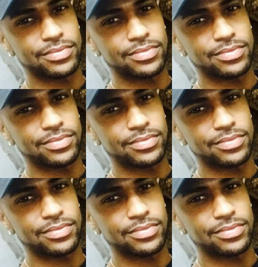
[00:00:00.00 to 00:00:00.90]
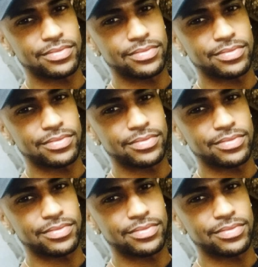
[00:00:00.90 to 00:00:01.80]

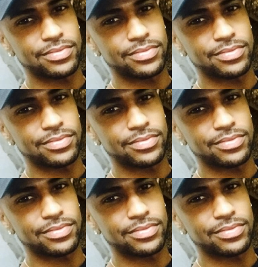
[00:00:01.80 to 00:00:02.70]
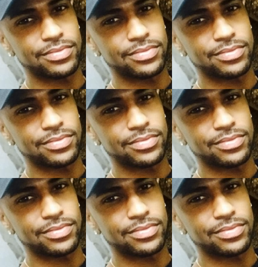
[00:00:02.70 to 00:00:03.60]

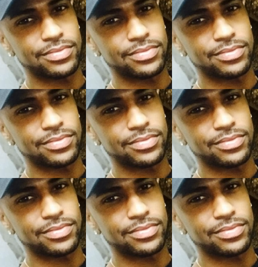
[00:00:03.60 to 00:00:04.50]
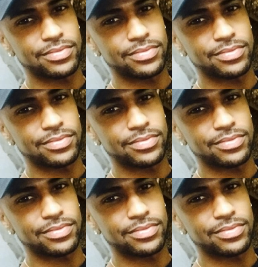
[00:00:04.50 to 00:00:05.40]

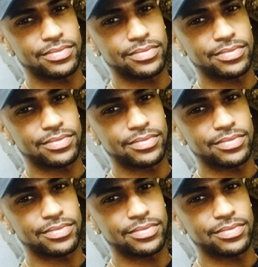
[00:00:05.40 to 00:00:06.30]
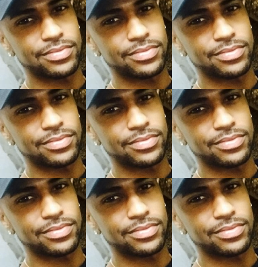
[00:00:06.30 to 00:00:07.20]

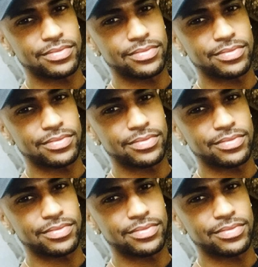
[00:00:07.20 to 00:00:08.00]
[no speech]